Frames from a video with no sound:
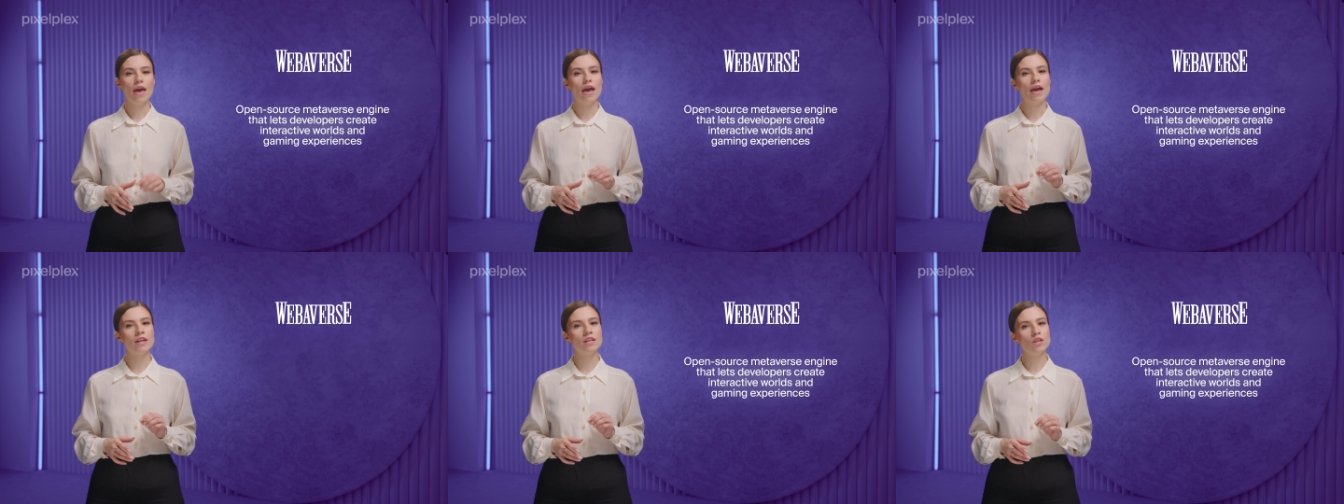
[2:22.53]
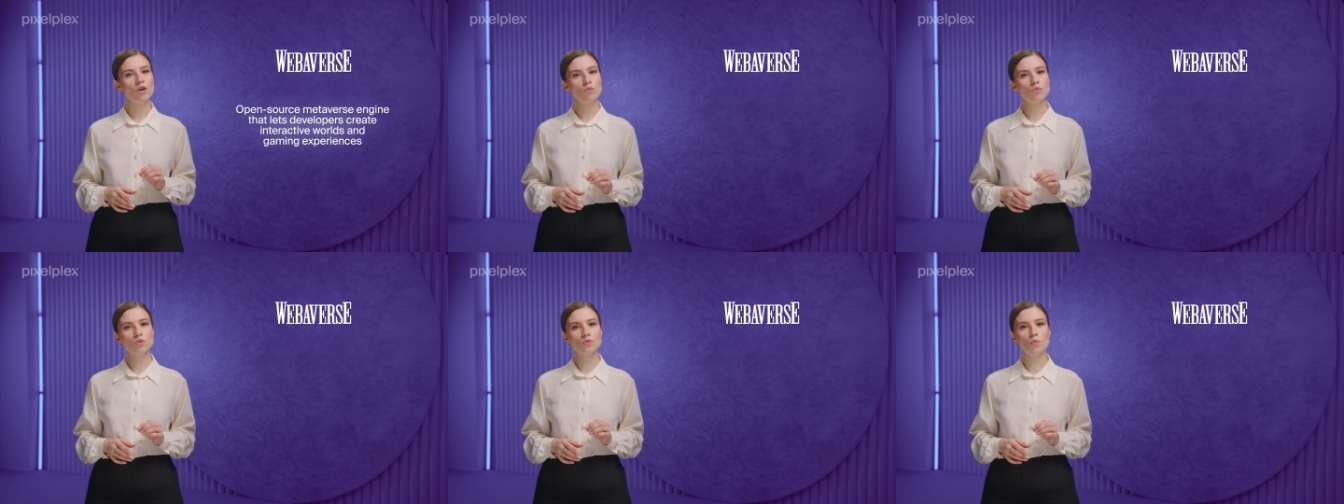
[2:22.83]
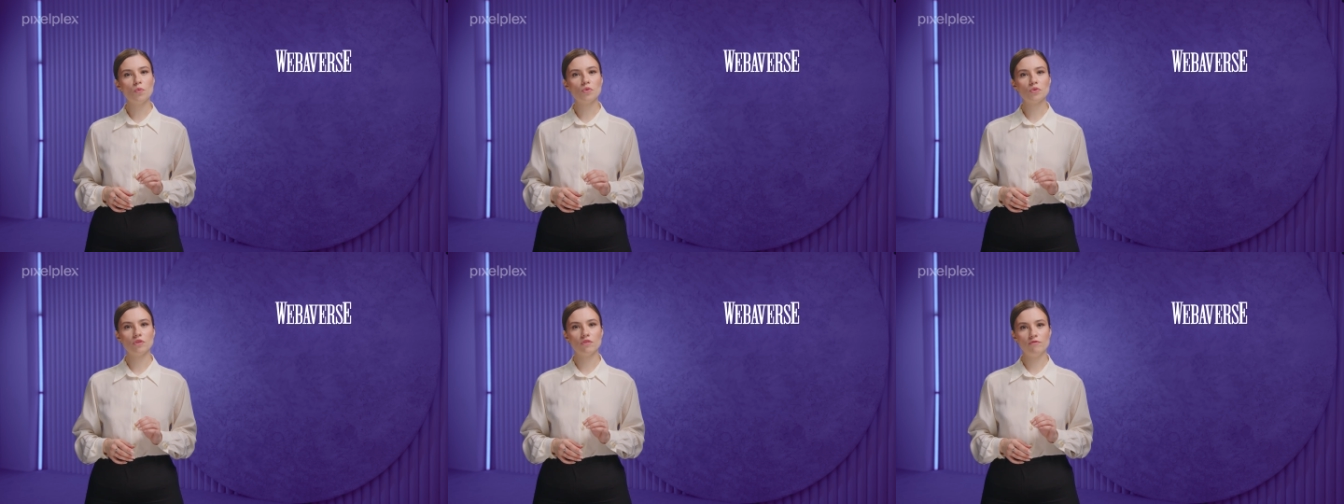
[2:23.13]
A
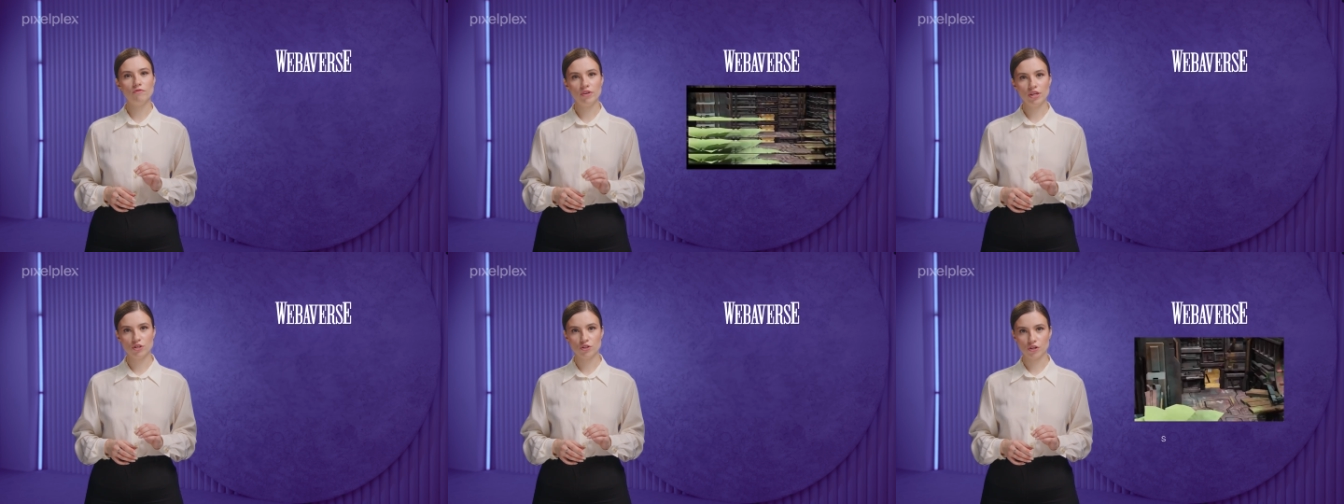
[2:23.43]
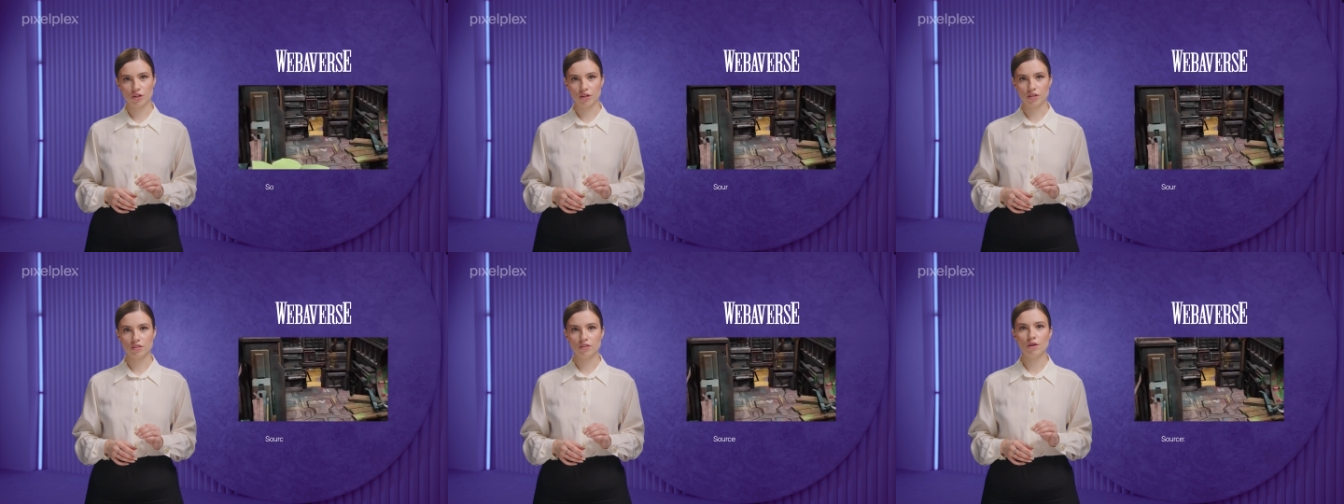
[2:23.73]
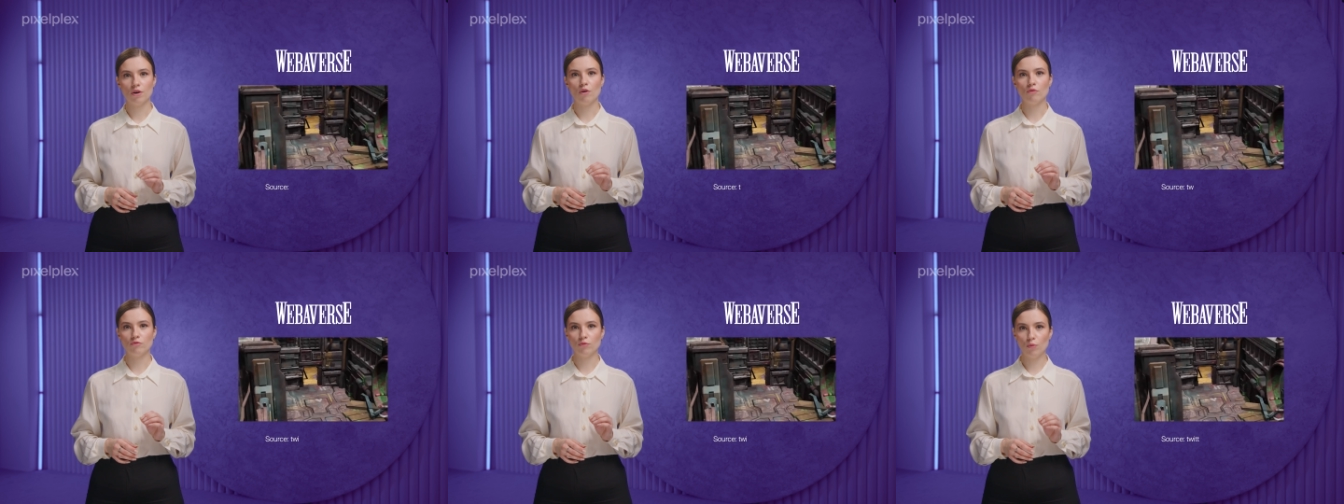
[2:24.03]
noteworthy feature
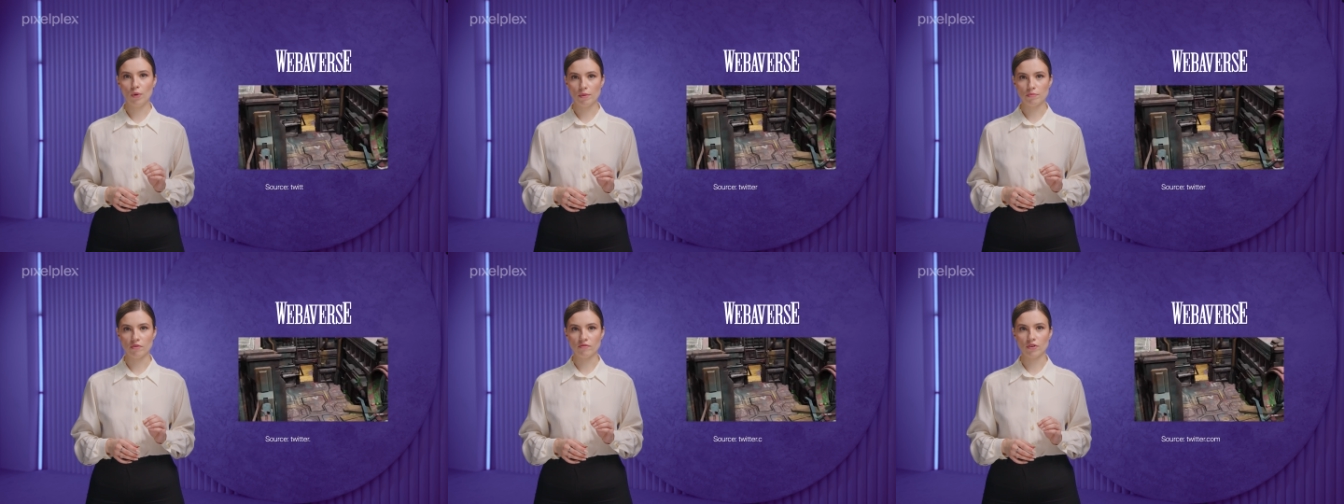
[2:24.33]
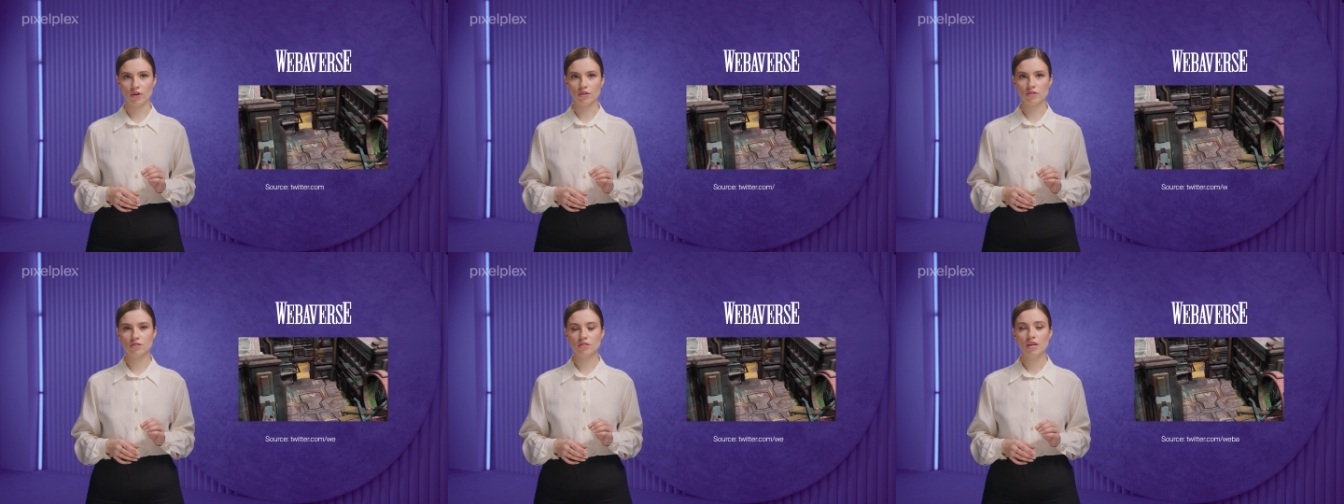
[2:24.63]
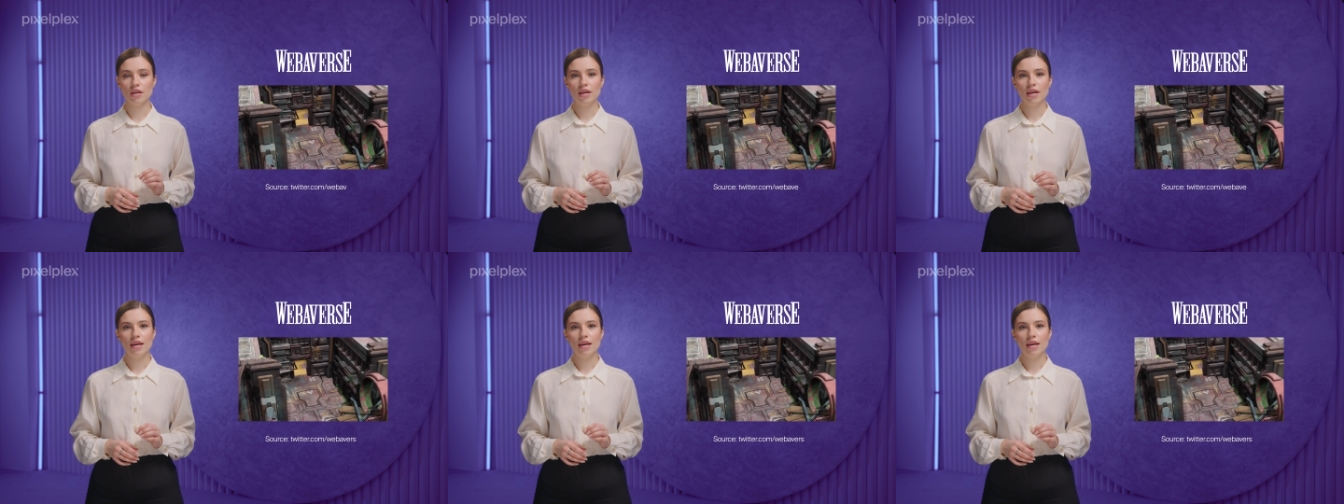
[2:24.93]
of Webaverse